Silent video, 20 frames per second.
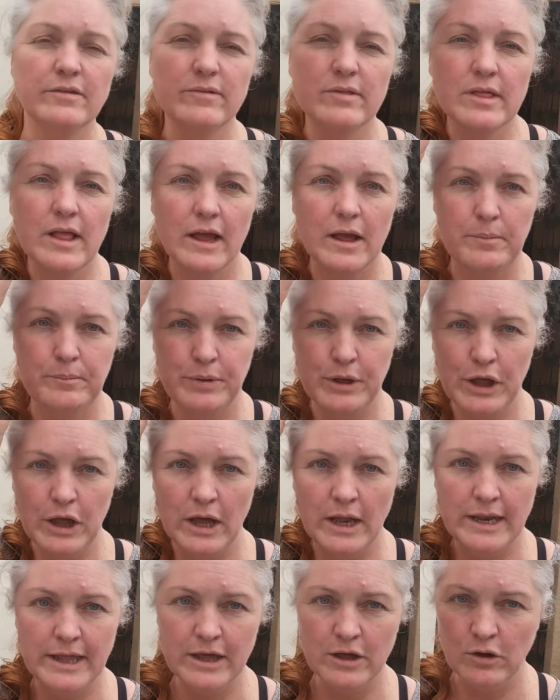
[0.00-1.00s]
of, it's like a
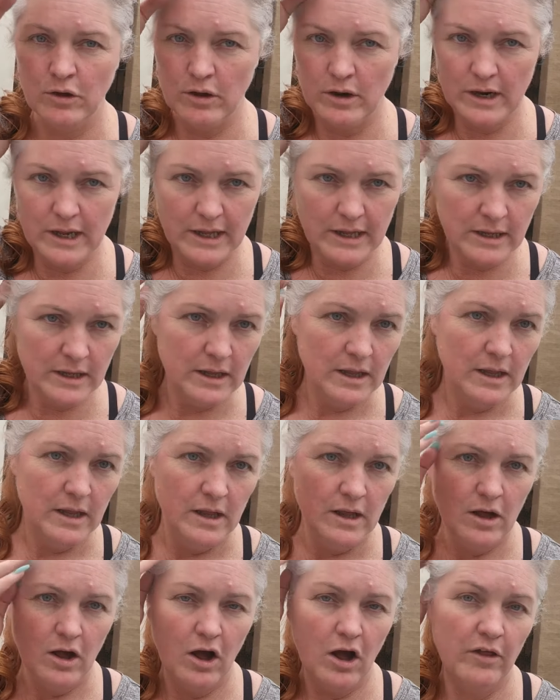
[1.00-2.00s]
pearly colour
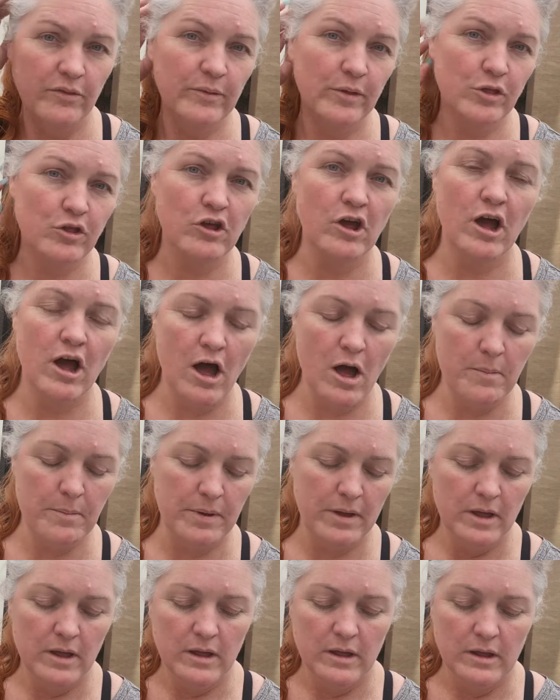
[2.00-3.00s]
on the top
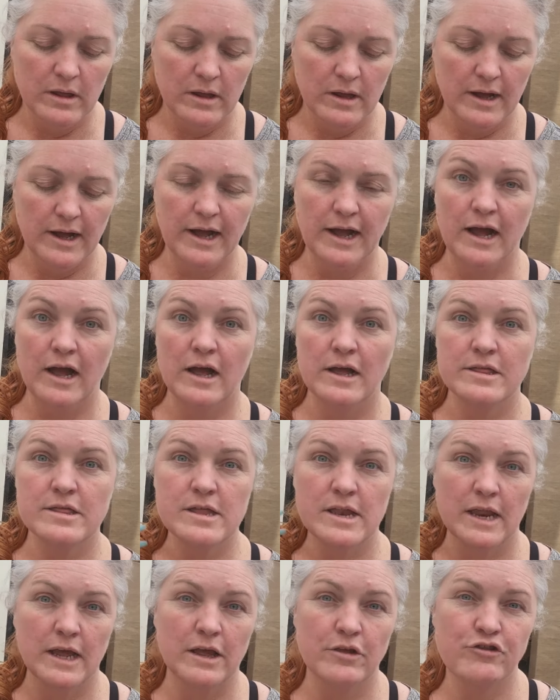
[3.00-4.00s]
and
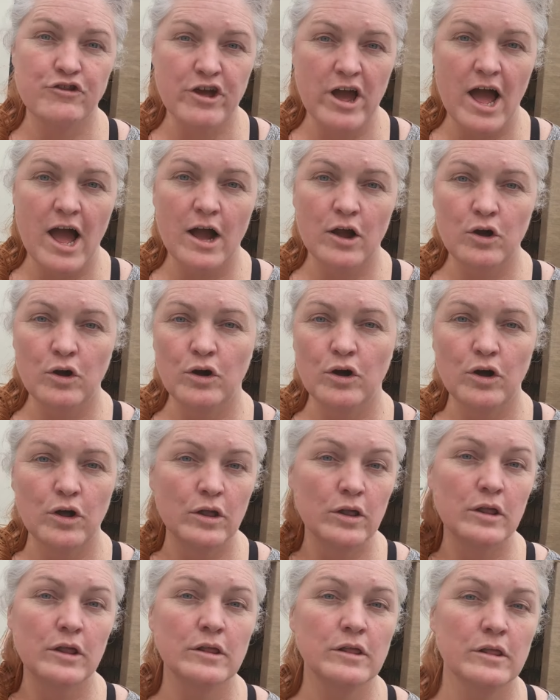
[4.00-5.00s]
like a
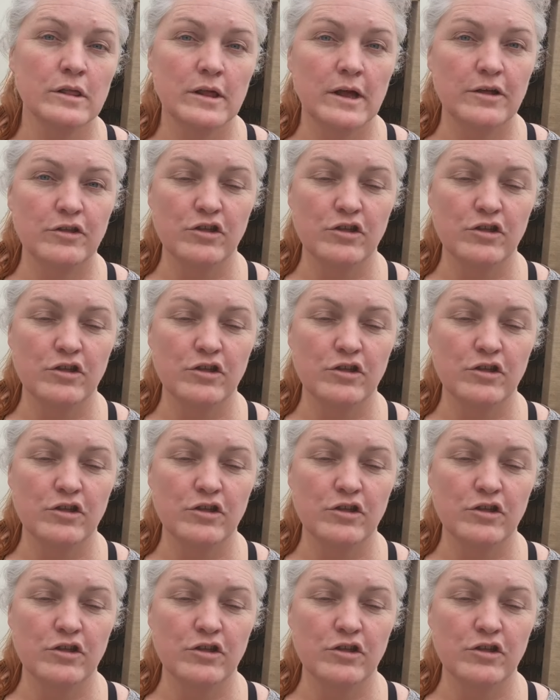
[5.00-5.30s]
charcoal.